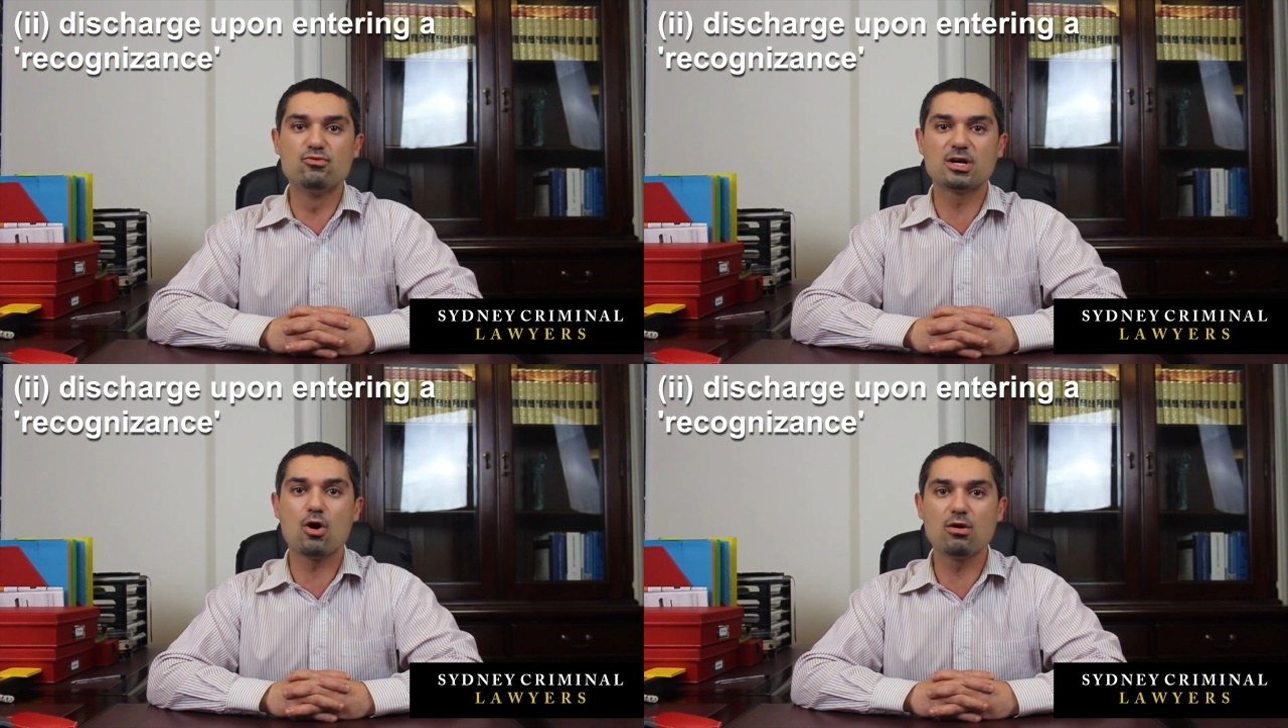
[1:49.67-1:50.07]

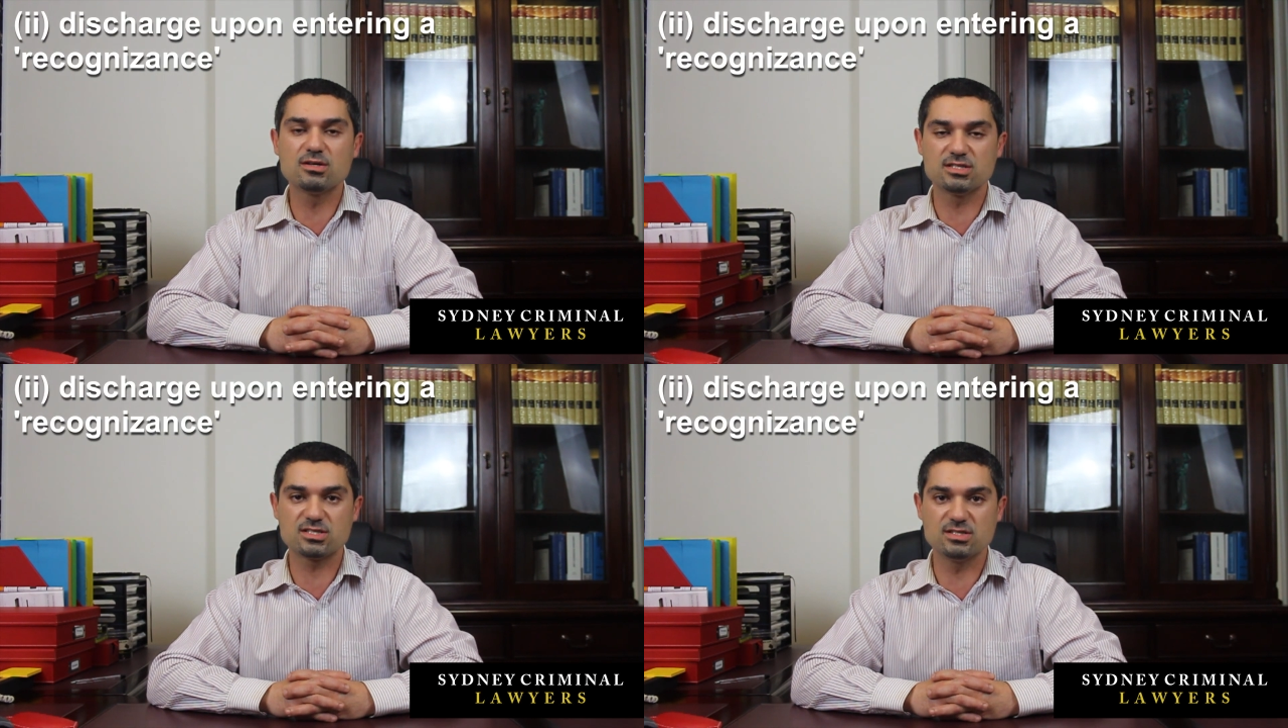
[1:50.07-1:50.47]

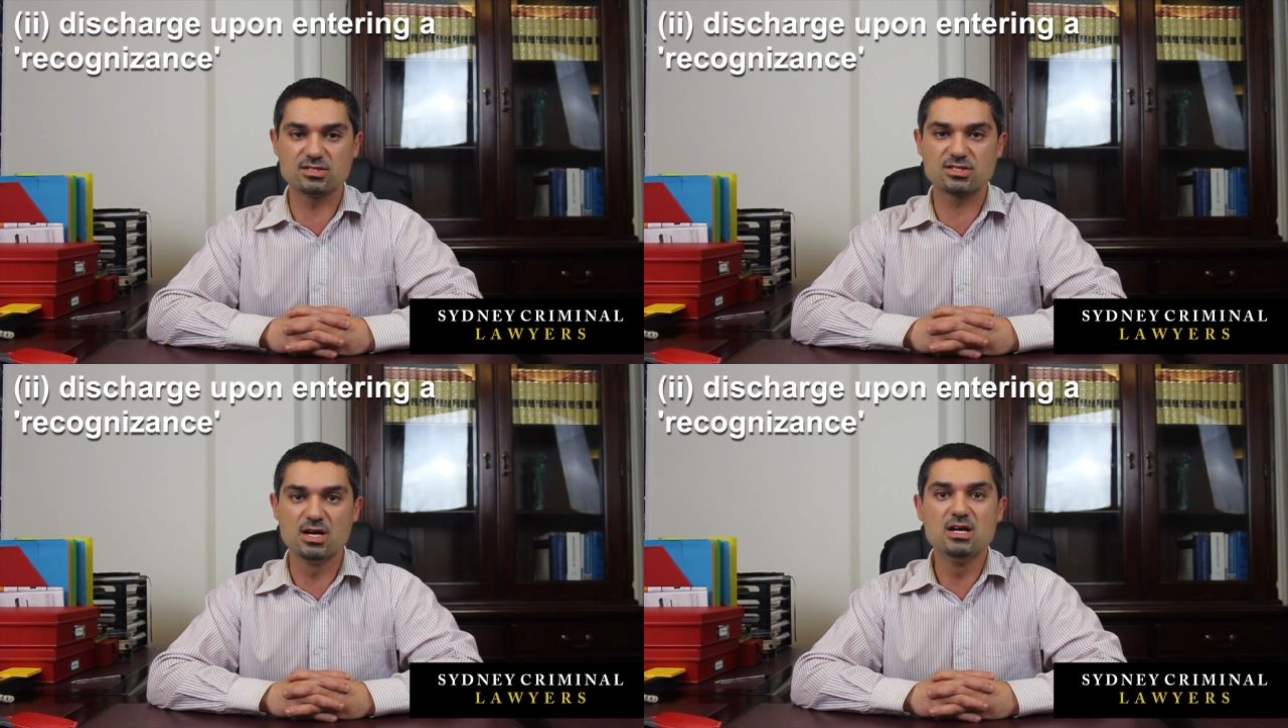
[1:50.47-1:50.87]

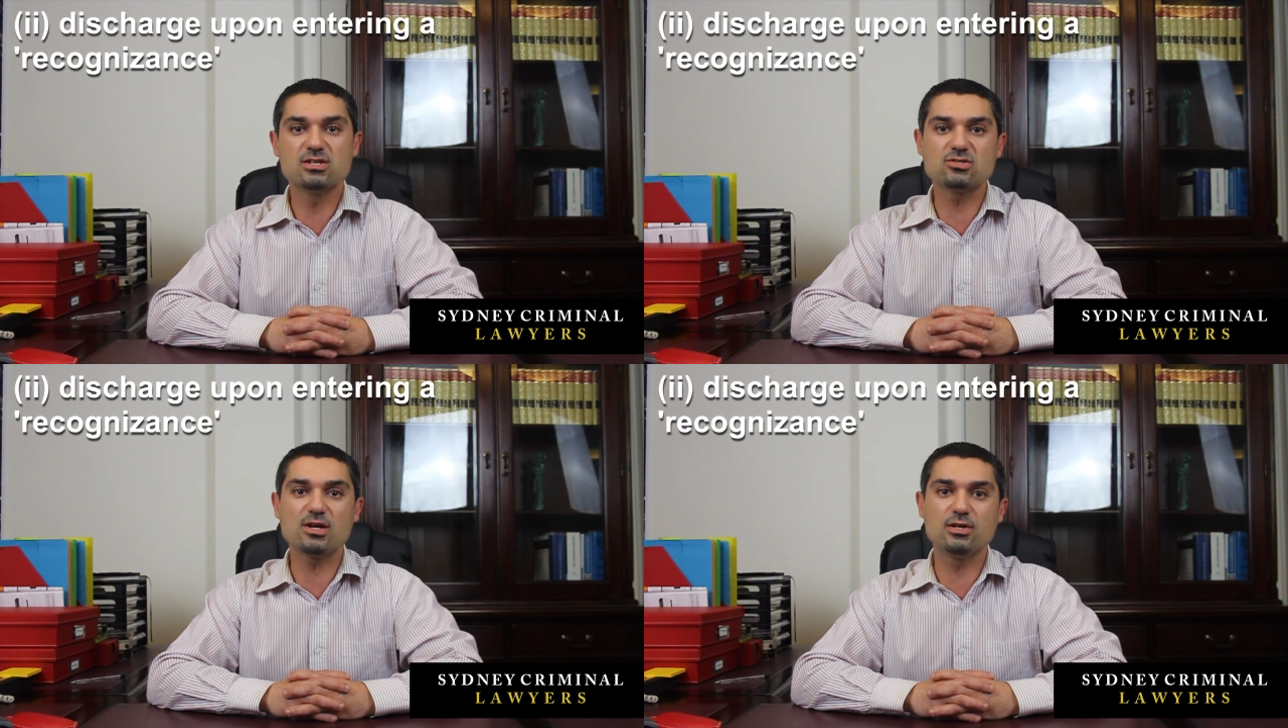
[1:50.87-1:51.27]
recognizance.
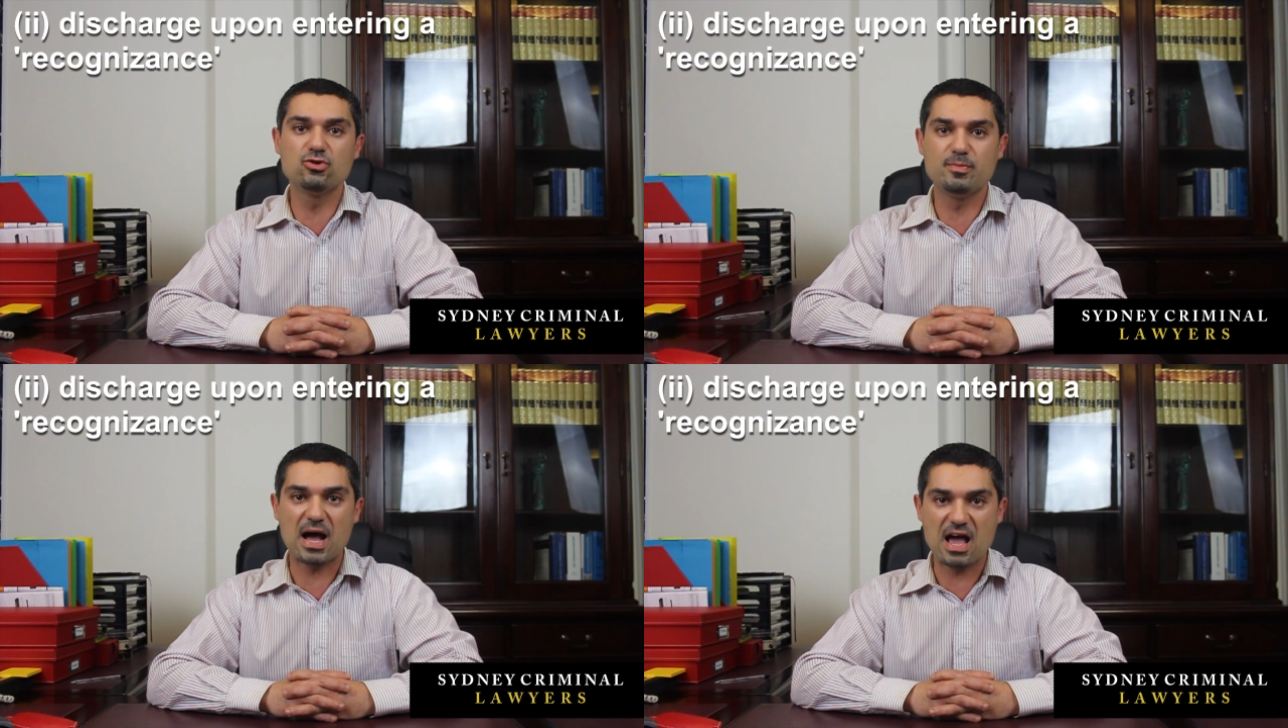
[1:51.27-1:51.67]
So it's like a
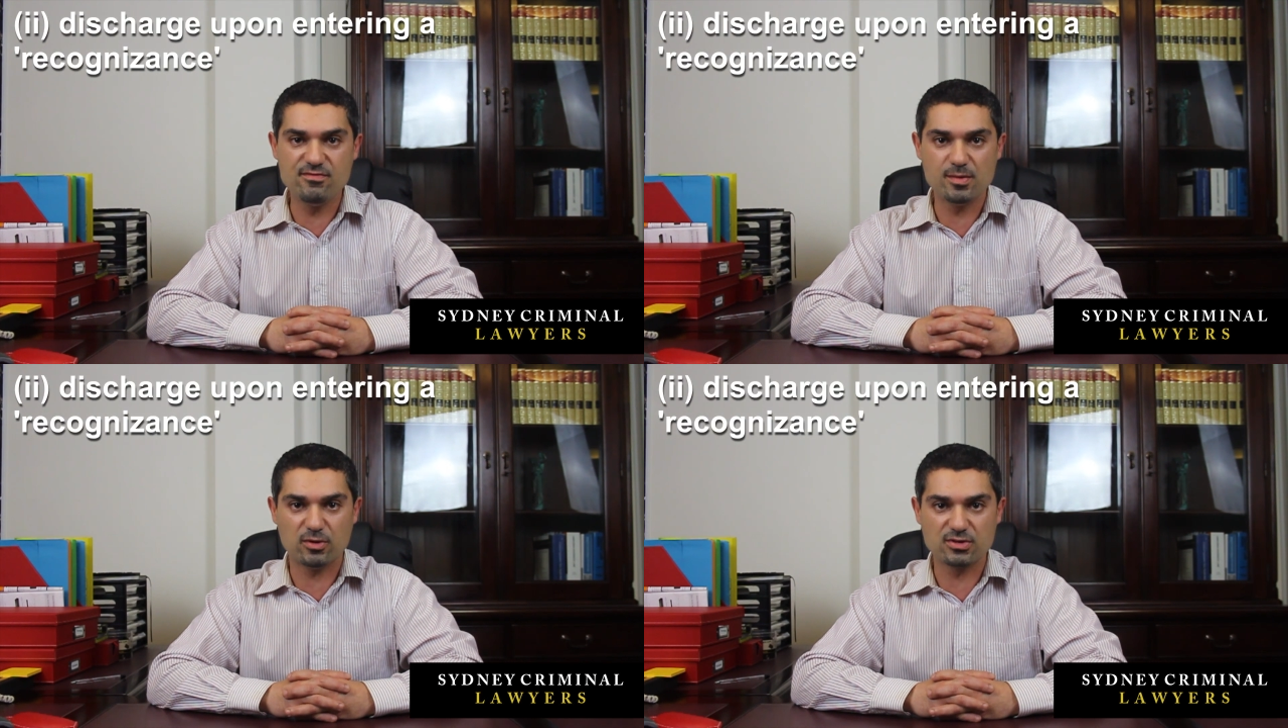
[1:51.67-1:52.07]
good
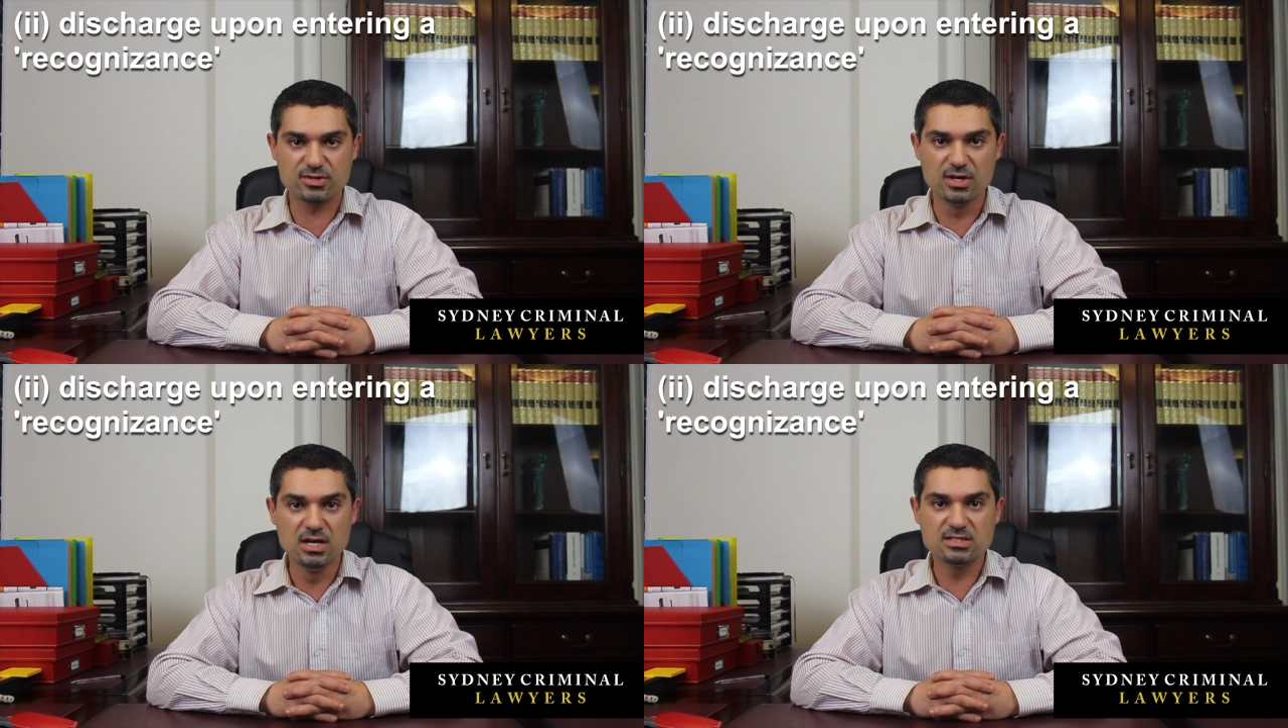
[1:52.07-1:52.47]
behaviour bond.